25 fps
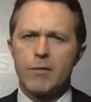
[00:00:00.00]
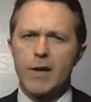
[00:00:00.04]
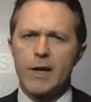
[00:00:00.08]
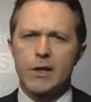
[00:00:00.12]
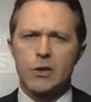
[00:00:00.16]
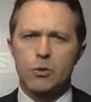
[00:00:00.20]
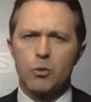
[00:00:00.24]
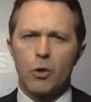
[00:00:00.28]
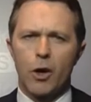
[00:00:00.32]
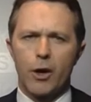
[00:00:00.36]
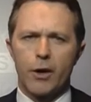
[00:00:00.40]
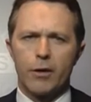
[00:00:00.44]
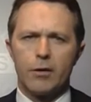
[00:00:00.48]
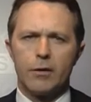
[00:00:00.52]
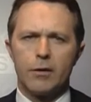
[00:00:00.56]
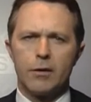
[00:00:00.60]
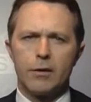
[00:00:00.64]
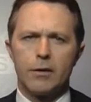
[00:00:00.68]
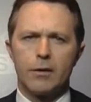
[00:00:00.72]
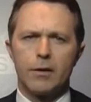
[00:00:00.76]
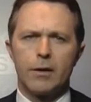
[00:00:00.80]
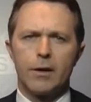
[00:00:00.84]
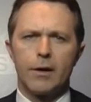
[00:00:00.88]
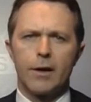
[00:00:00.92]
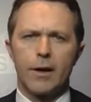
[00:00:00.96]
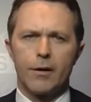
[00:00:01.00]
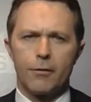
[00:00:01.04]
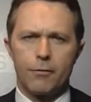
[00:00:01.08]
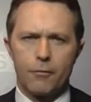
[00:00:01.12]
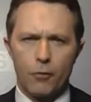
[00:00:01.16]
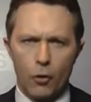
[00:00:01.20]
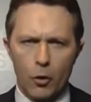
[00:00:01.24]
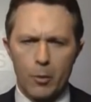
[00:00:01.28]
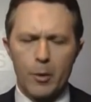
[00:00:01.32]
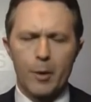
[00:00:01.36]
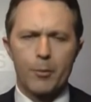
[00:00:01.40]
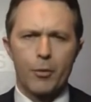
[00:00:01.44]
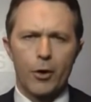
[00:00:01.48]
That's what
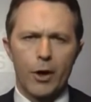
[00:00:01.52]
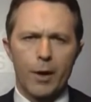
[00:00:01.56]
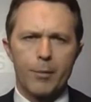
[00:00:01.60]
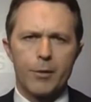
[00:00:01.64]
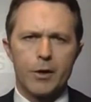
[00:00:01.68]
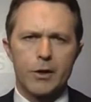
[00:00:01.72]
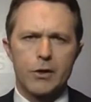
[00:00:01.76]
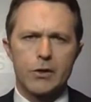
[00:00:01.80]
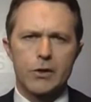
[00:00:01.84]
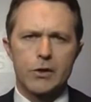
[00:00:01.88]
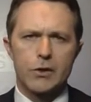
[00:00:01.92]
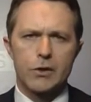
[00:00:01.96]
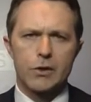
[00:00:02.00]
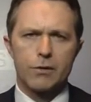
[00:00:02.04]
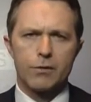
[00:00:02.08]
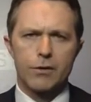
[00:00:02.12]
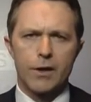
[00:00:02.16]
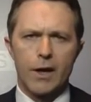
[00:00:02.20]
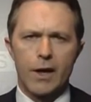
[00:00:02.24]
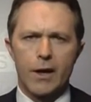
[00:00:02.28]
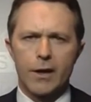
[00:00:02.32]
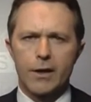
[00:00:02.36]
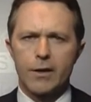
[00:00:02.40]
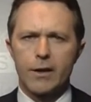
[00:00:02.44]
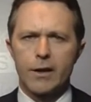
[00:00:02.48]
former Prime Ministers have done,